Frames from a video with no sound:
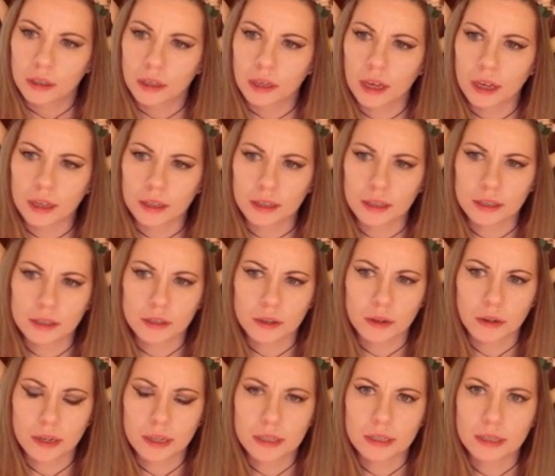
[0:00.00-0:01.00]
Yeah, that's
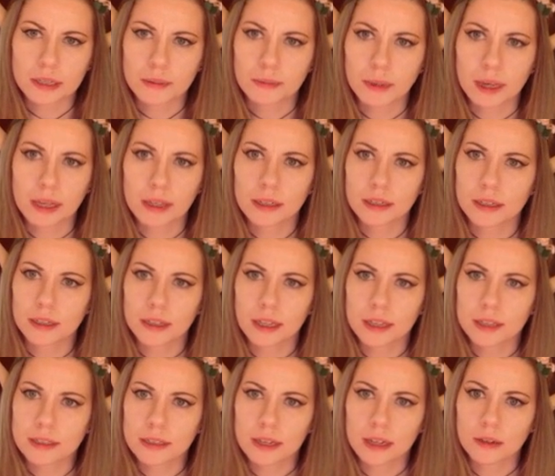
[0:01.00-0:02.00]
crazy. Paladin,
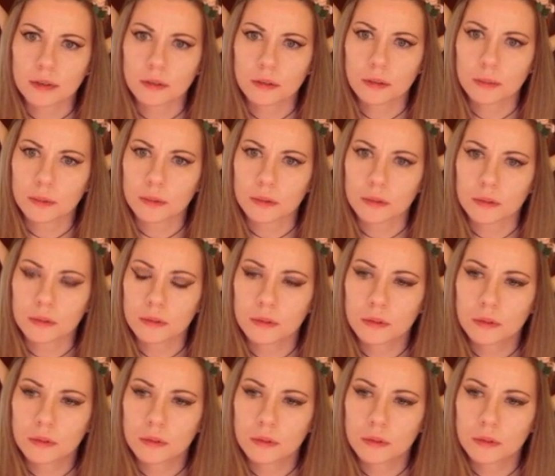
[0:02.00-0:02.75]
that's not normal.